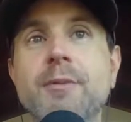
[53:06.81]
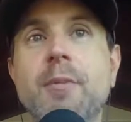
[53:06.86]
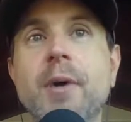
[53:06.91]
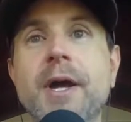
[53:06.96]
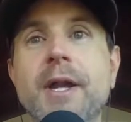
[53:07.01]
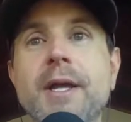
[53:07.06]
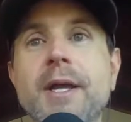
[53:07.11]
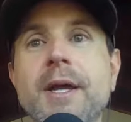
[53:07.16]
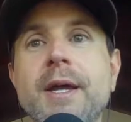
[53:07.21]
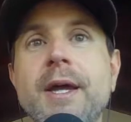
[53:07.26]

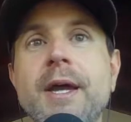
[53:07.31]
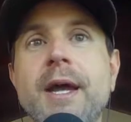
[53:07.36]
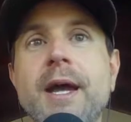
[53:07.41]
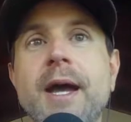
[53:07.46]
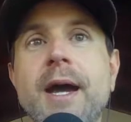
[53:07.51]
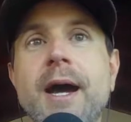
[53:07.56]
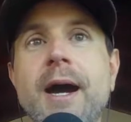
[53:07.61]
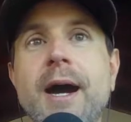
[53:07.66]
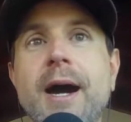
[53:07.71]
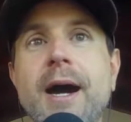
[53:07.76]
but
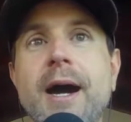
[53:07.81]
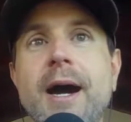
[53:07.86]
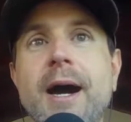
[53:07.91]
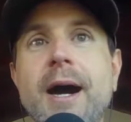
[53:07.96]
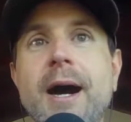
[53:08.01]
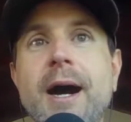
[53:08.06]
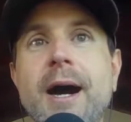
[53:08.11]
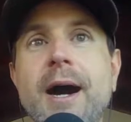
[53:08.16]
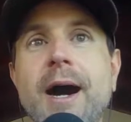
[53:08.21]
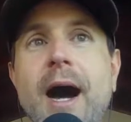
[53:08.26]

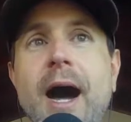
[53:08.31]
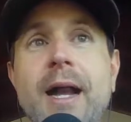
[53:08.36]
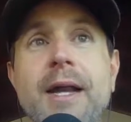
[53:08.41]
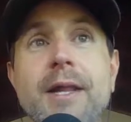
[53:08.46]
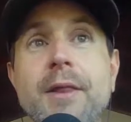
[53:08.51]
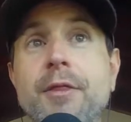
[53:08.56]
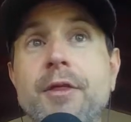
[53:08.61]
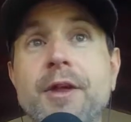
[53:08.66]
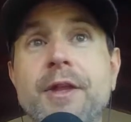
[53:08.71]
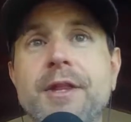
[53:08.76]
I
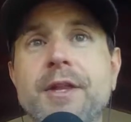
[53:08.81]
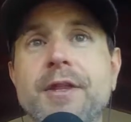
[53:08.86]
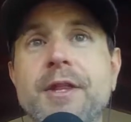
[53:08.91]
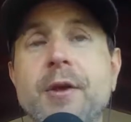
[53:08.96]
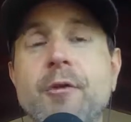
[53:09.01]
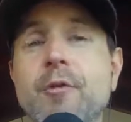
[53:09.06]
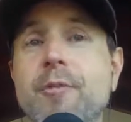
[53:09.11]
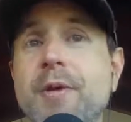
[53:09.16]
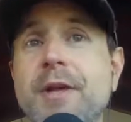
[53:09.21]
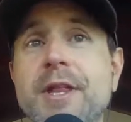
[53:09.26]
didn't think that they
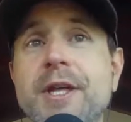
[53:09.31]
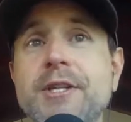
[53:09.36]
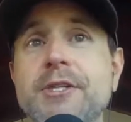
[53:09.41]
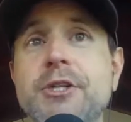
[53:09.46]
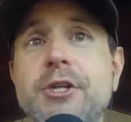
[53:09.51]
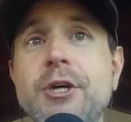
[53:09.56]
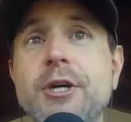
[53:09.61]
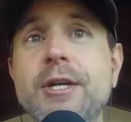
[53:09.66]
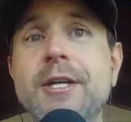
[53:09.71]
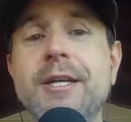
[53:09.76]
would be this
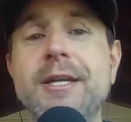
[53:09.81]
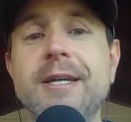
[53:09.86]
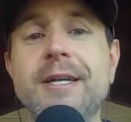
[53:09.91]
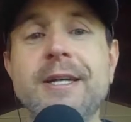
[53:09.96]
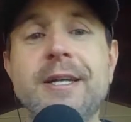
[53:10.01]
good.